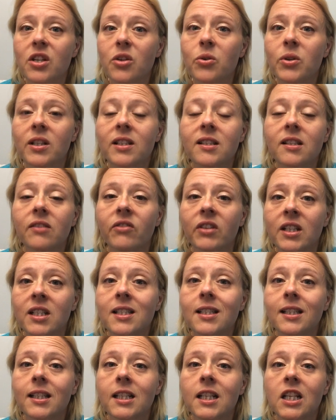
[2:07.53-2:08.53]
units of
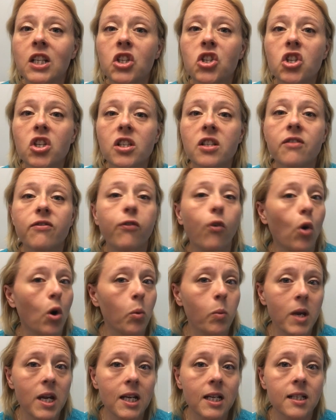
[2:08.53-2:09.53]
insulin in just 4
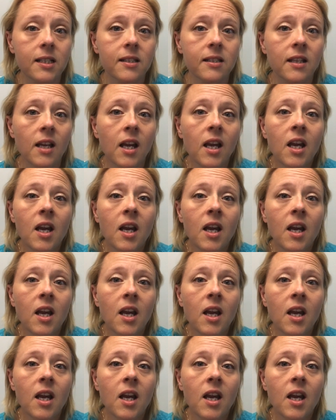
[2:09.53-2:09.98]
weeks.